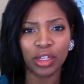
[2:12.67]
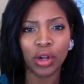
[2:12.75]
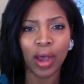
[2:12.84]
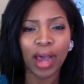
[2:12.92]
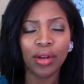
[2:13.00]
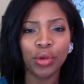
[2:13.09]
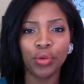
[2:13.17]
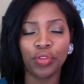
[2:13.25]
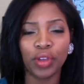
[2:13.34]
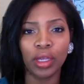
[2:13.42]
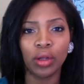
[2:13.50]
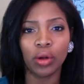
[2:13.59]
You know, how do you
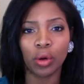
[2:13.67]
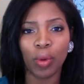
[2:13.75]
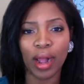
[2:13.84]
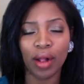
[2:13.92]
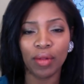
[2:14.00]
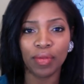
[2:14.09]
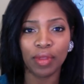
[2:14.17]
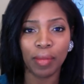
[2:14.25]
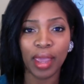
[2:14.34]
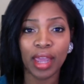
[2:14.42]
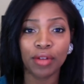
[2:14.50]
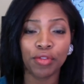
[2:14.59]
feel around the
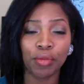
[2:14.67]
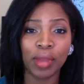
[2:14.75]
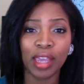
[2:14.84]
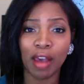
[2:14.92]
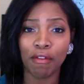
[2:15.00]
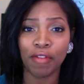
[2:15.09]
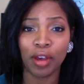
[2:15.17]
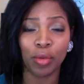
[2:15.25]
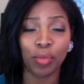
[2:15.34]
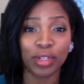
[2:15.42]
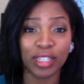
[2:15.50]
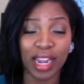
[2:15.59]
man? For me, I
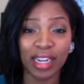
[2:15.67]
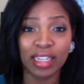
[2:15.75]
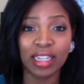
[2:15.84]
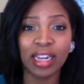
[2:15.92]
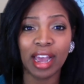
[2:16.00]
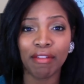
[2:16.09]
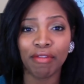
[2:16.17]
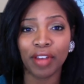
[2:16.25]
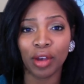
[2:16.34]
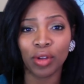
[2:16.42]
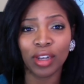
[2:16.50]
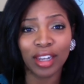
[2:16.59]
felt protected. I
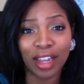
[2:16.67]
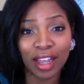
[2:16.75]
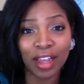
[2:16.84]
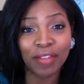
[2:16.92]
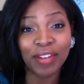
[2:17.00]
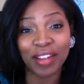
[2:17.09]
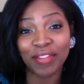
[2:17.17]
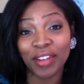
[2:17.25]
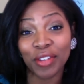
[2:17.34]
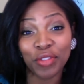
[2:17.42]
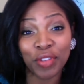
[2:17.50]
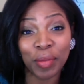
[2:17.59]
felt loved. I
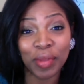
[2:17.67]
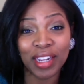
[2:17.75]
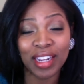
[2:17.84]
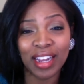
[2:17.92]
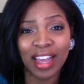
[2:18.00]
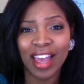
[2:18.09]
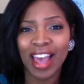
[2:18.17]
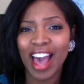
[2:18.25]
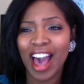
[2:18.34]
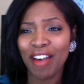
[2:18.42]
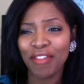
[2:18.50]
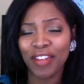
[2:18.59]
felt feminine.
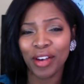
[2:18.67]
I